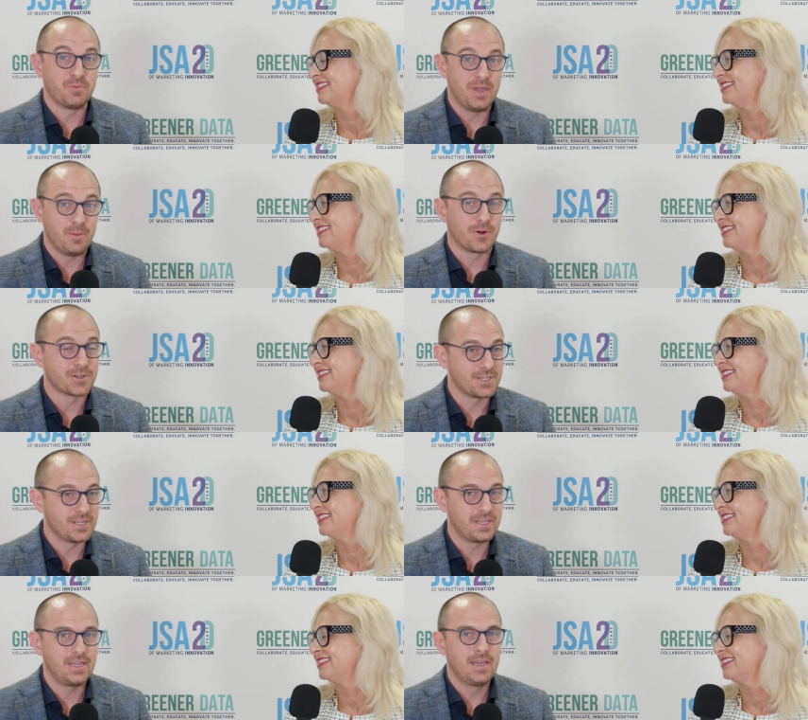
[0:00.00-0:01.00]
Speaker 1: me
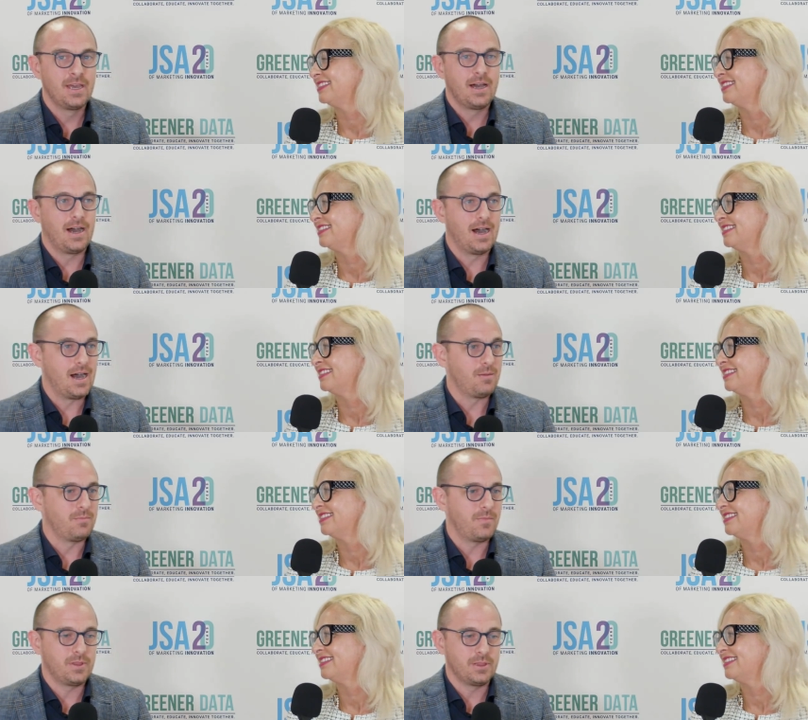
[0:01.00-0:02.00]
personally,
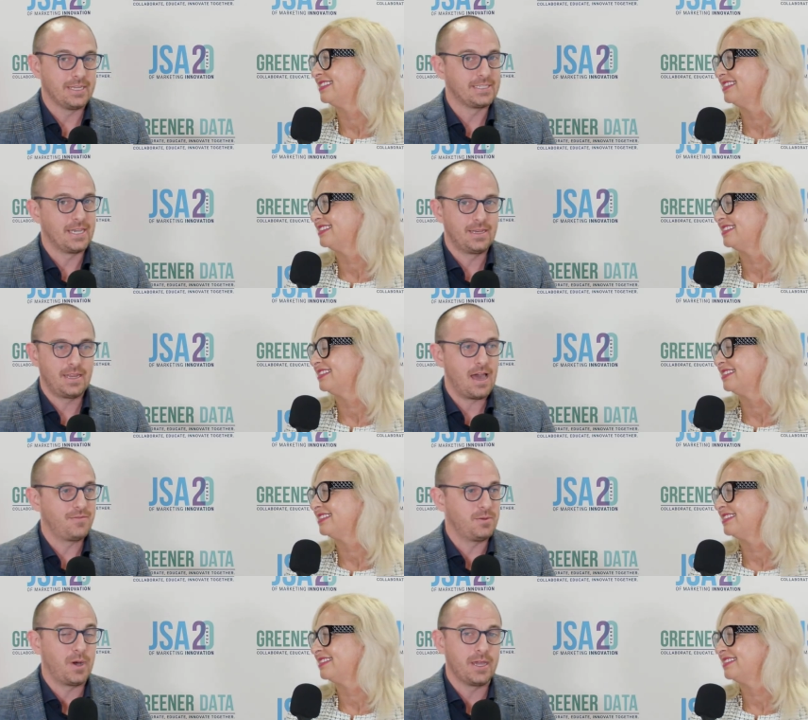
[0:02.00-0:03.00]
um, LinkedIn,
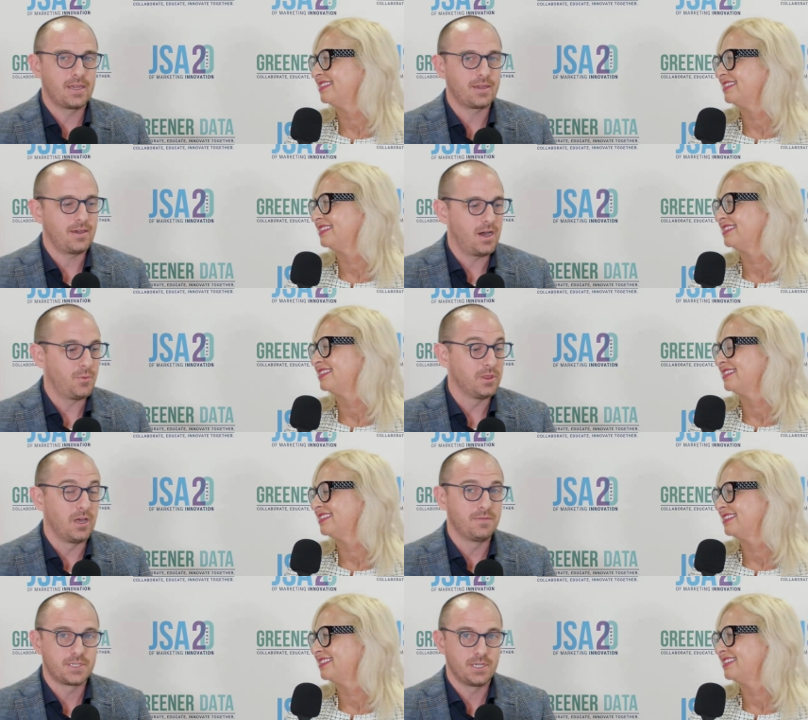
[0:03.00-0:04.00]
Evan Pike, uh, would
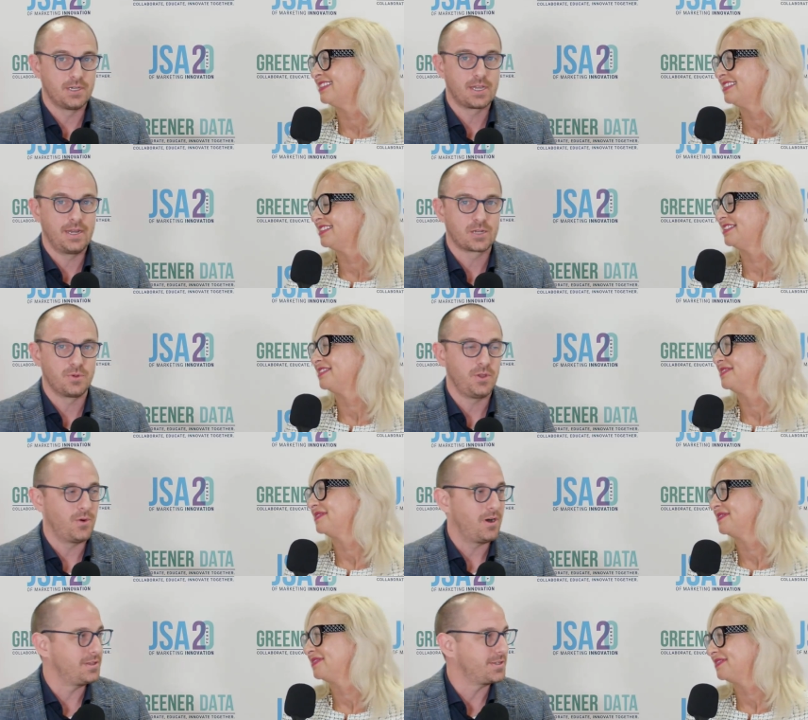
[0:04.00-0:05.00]
love to connect with you
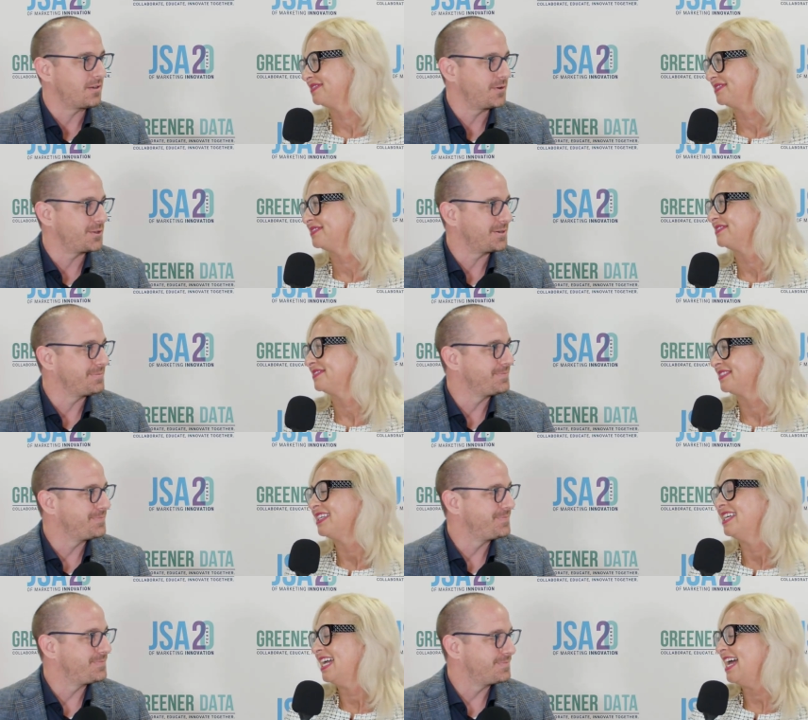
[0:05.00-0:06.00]
all and talk further.
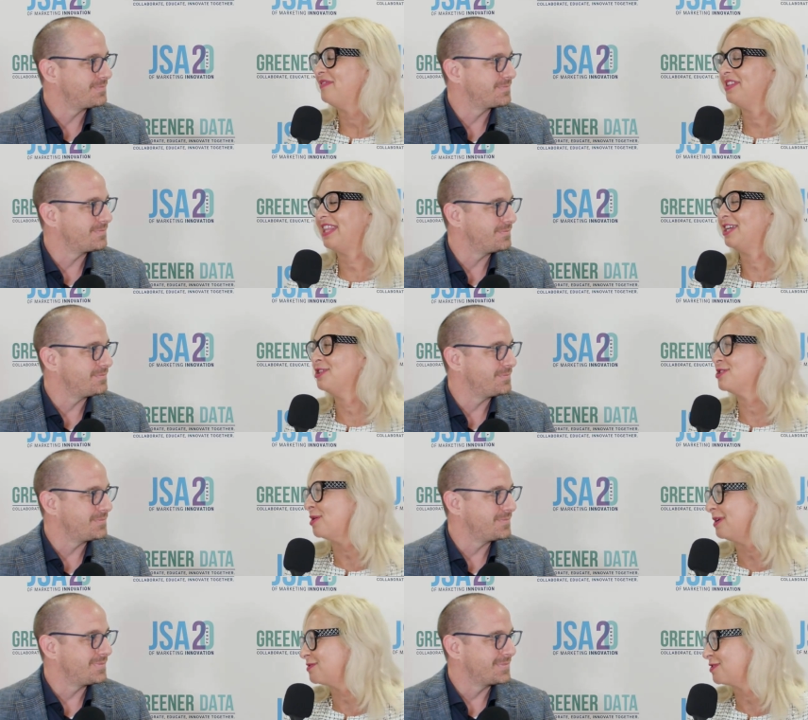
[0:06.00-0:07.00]
Speaker 2: Evan, thank you so
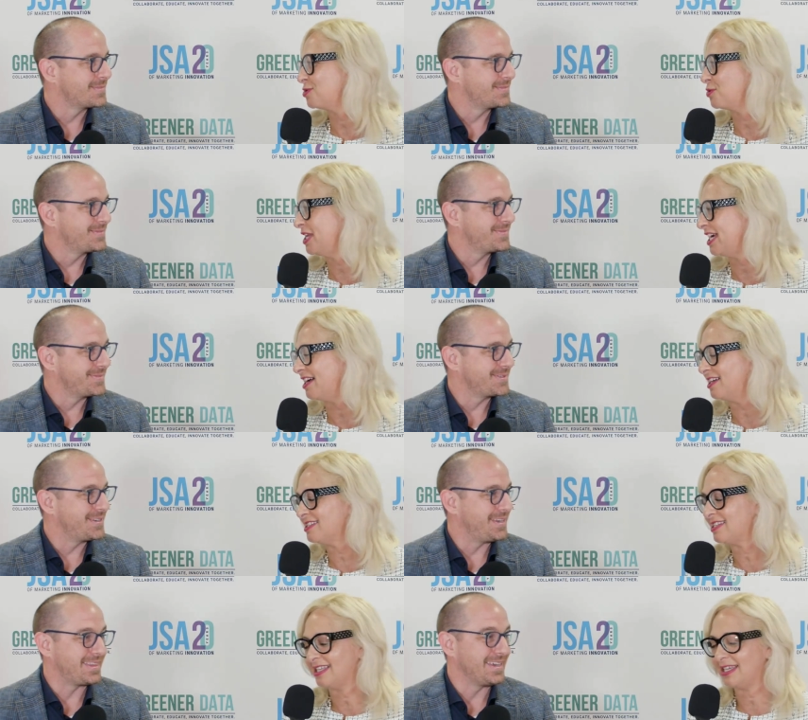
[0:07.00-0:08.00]
much for joining
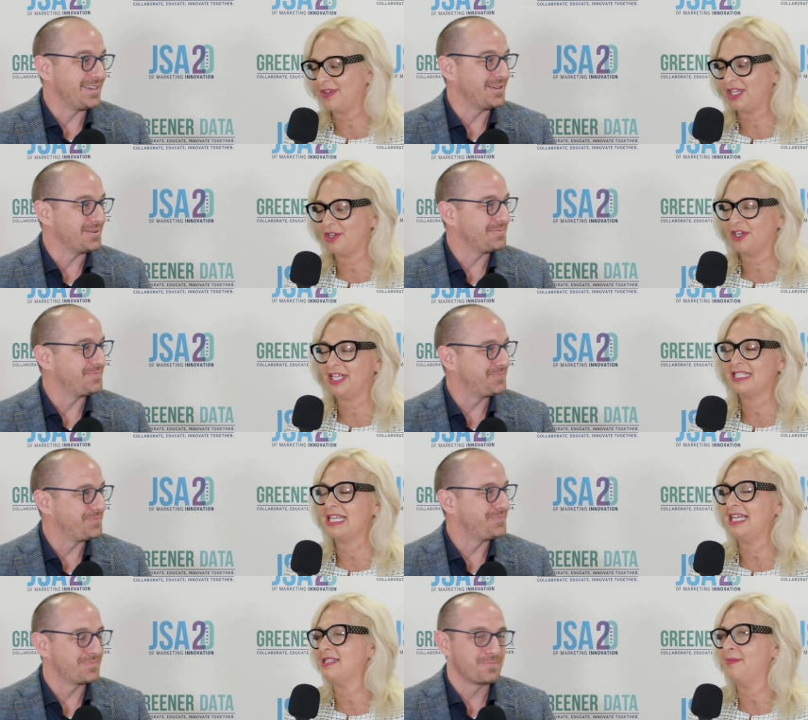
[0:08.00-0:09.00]
us yeah, and giving you. your
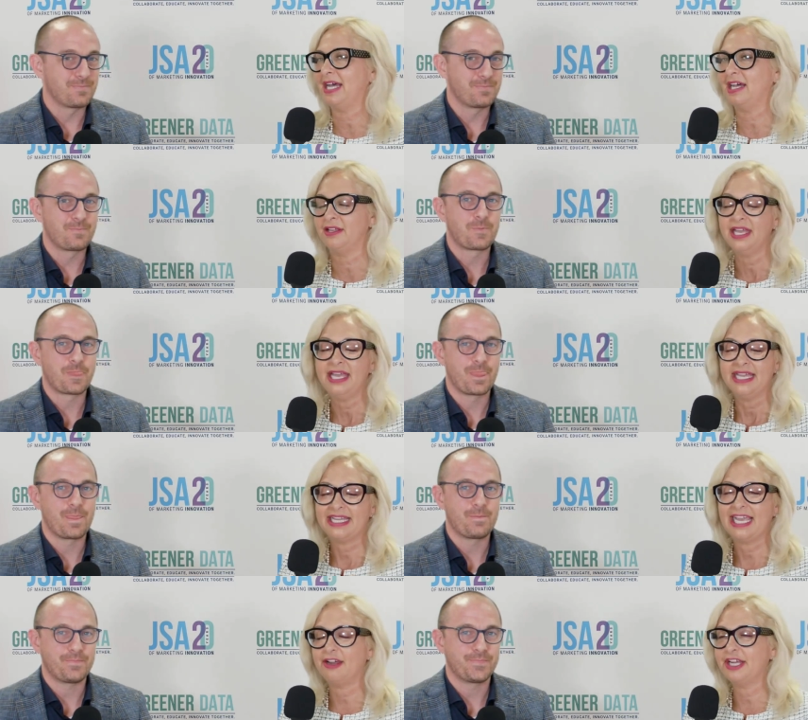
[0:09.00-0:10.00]
insights about
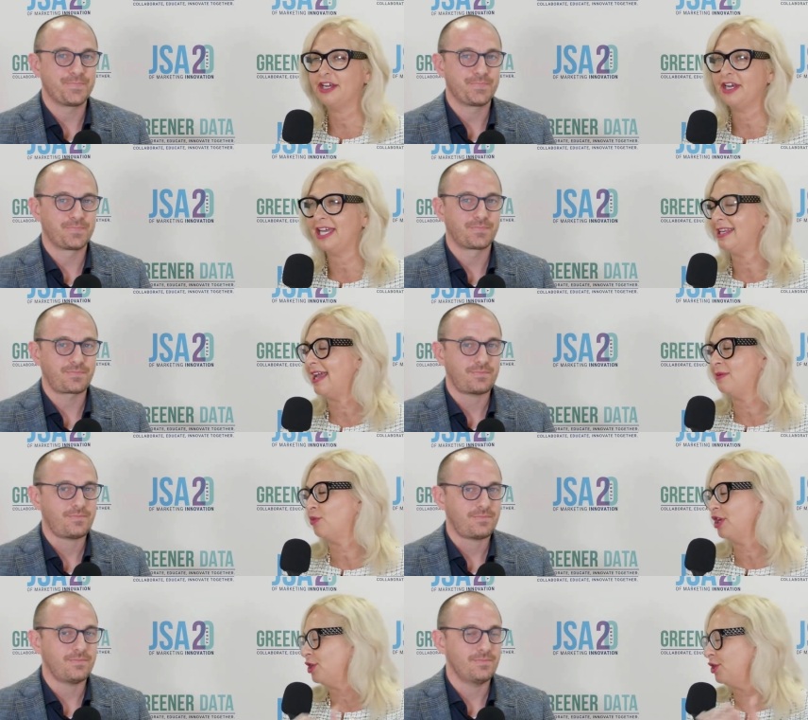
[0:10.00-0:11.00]
Carrier and, and
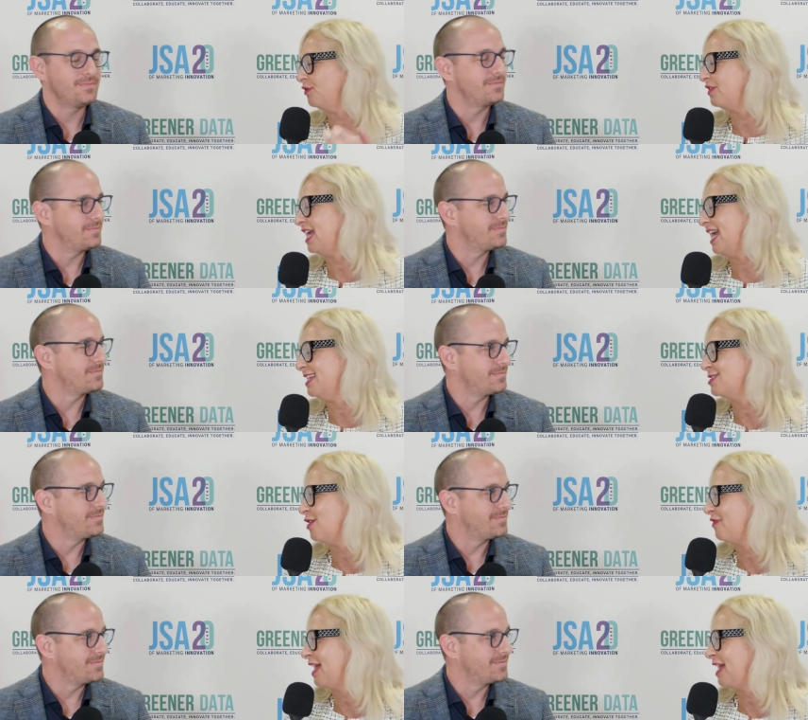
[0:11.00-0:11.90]
what you've gained off